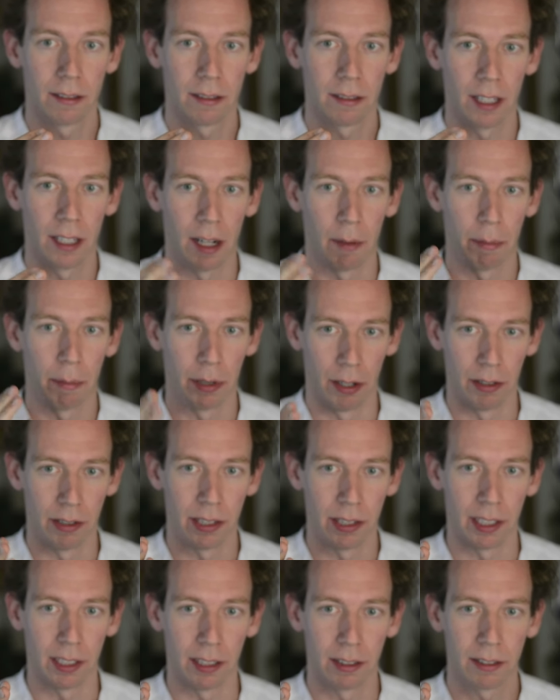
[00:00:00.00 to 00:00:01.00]
uh,
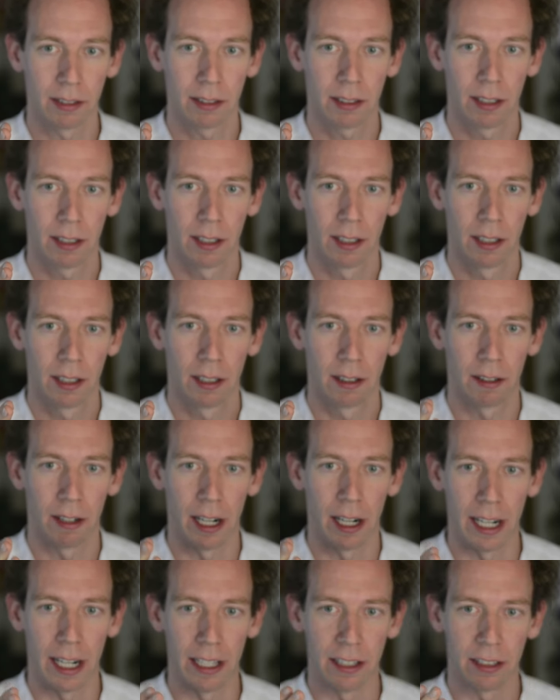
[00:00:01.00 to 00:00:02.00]
proteins,
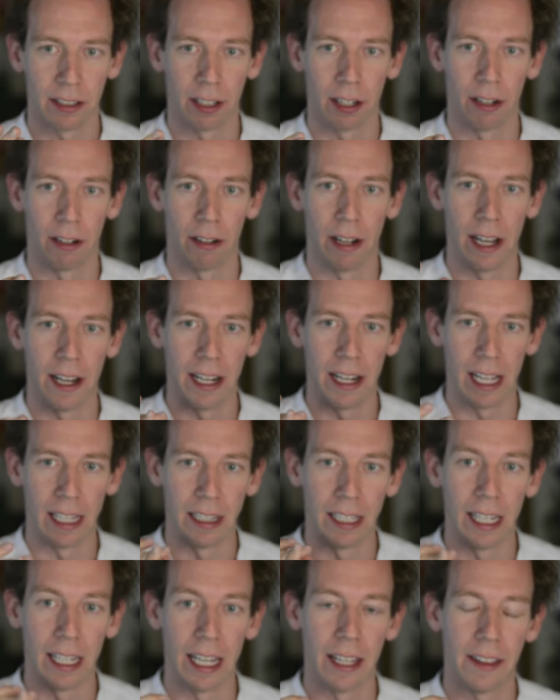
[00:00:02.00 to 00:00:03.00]
right? And so, and,
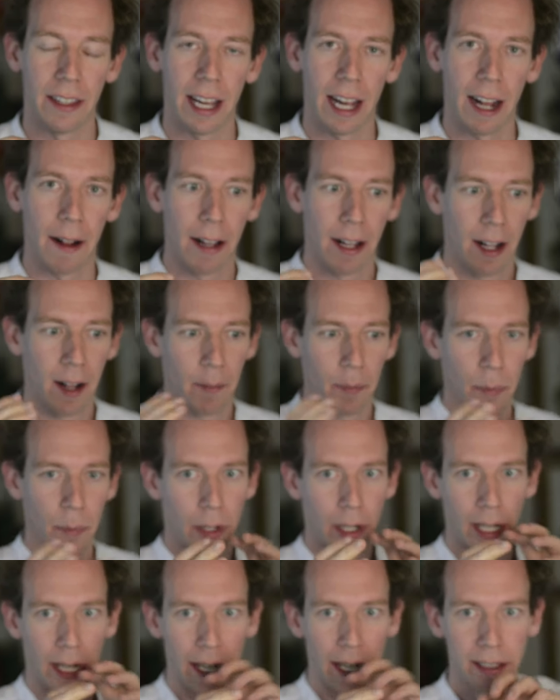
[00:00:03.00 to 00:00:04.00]
and the, that
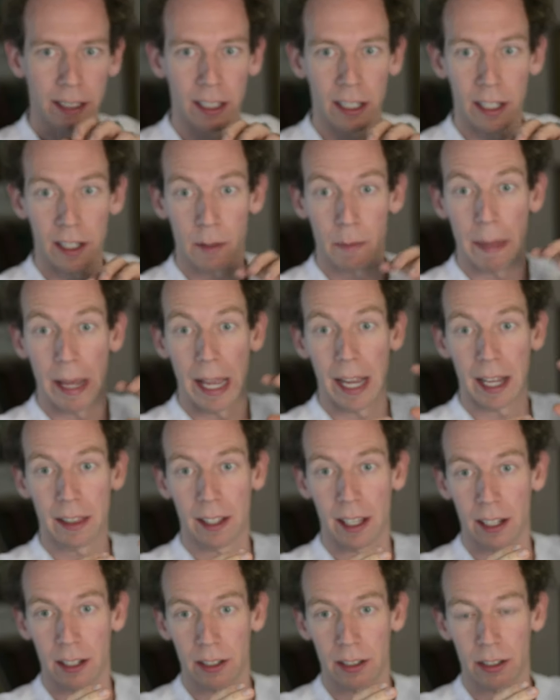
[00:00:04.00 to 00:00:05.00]
connecting this back
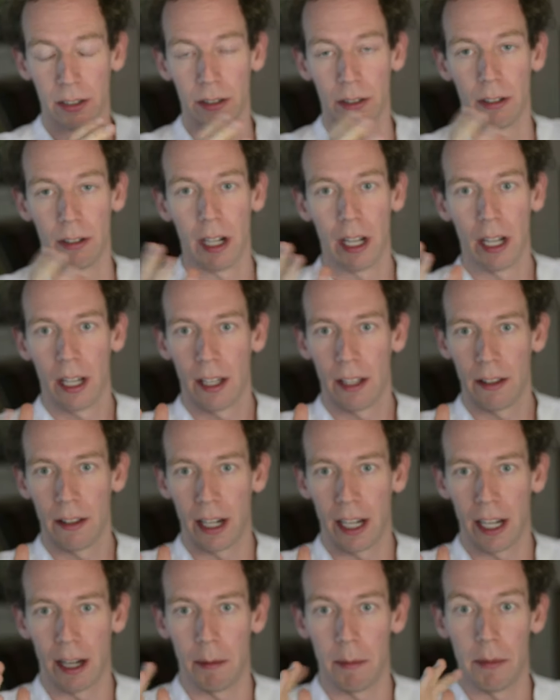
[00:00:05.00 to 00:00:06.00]
then to
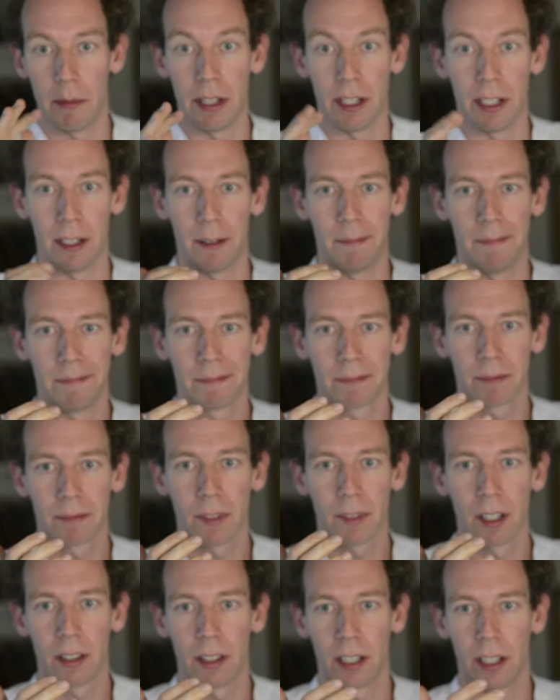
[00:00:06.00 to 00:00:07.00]
um, the,
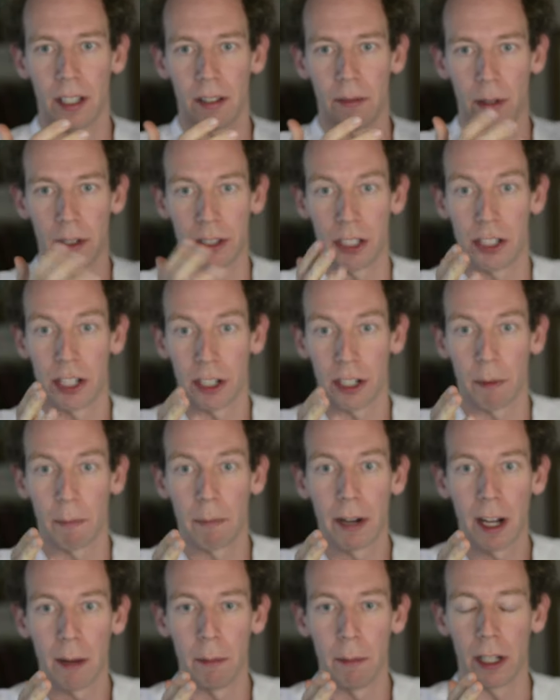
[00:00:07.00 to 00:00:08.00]
the, what the general
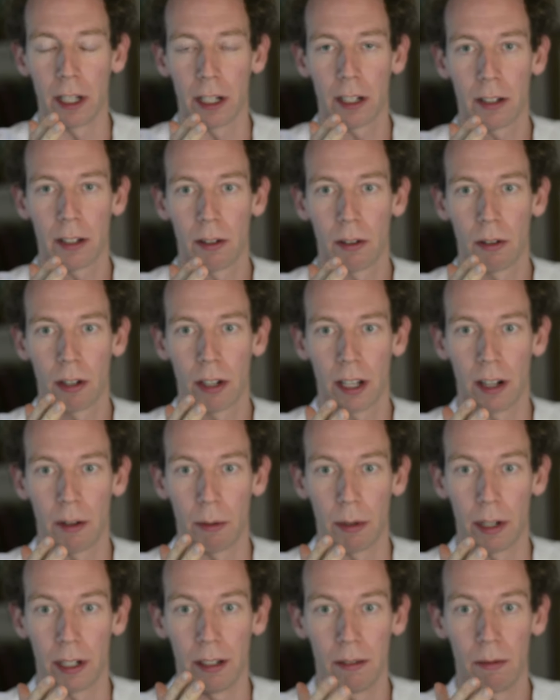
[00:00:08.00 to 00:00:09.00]
public kind
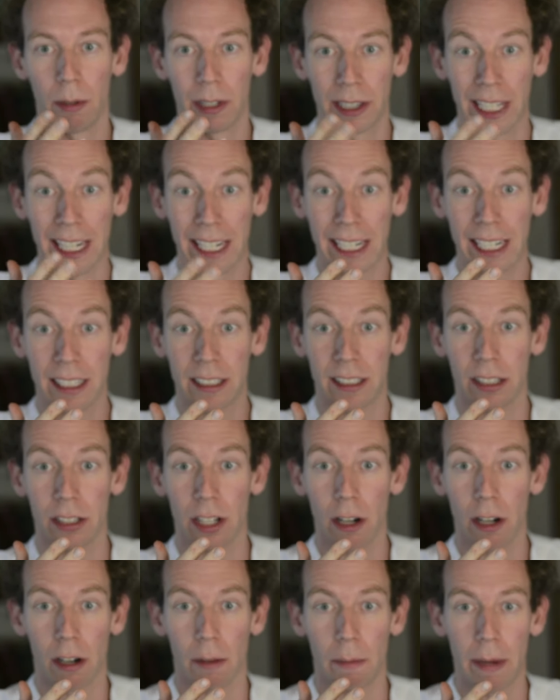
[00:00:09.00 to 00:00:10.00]
of would, what they need to
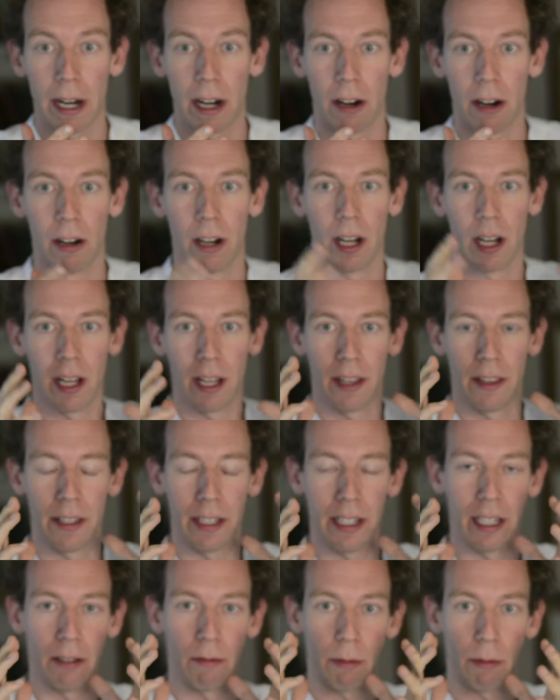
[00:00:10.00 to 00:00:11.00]
know about
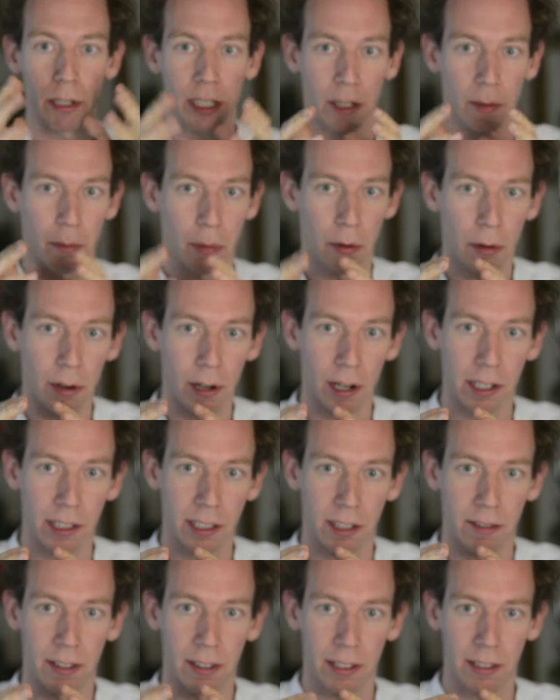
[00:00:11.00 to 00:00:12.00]
the really
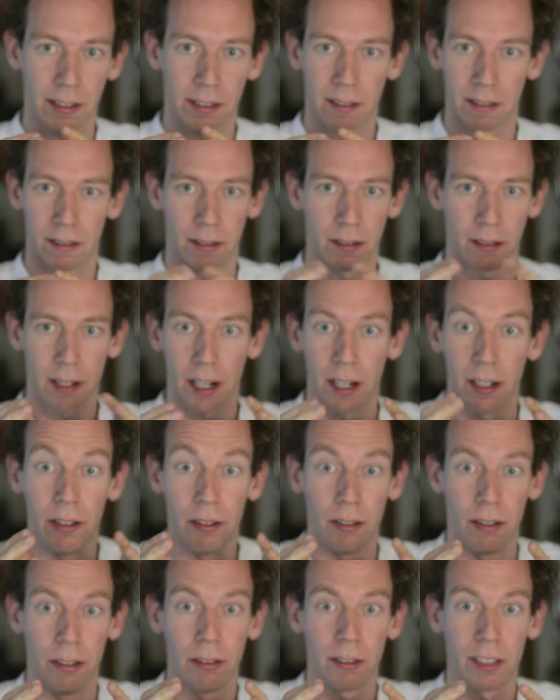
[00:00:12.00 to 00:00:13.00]
importance of this kind of
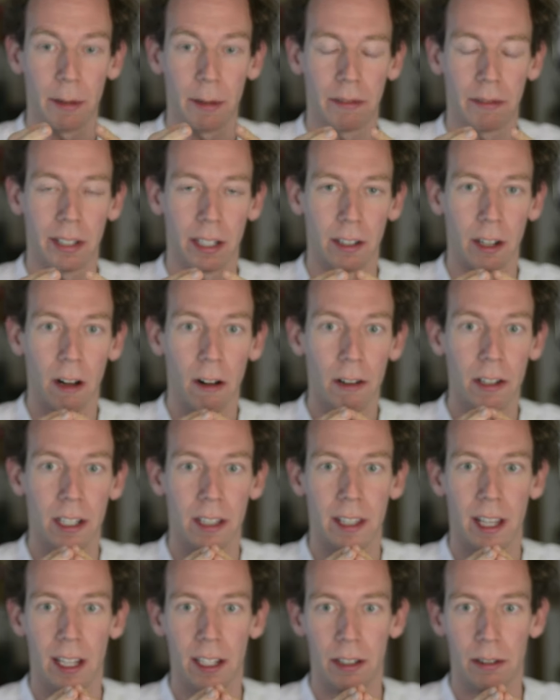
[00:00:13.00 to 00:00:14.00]
new, new type of technology
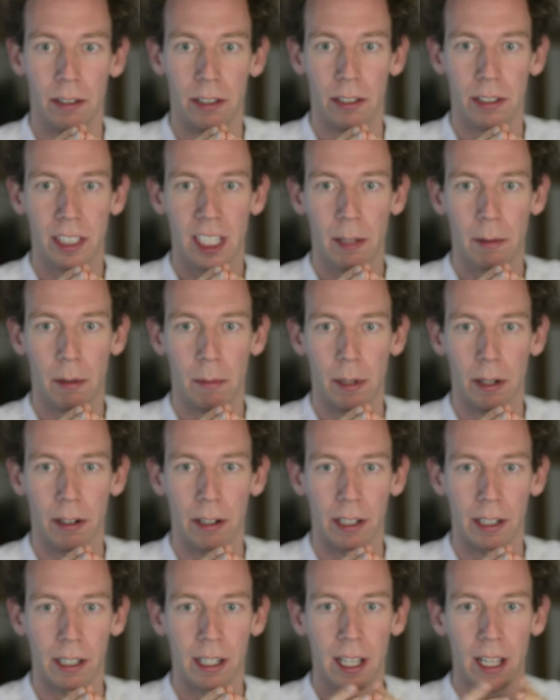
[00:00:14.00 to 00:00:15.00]
that you and your team are
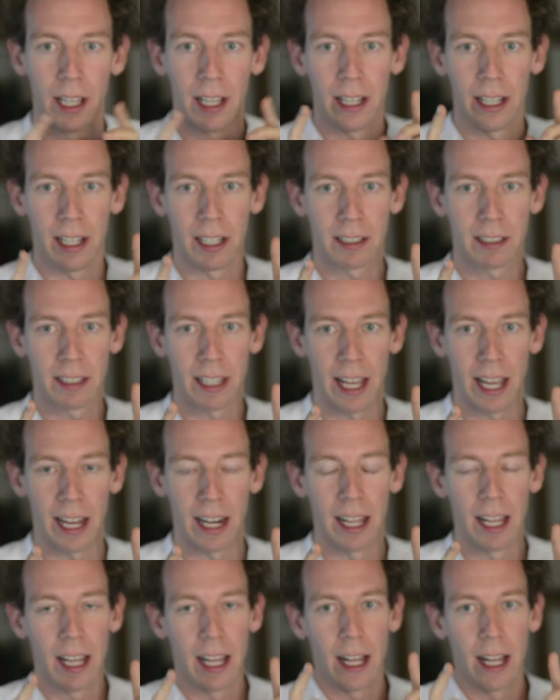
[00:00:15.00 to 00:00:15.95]
building. It's that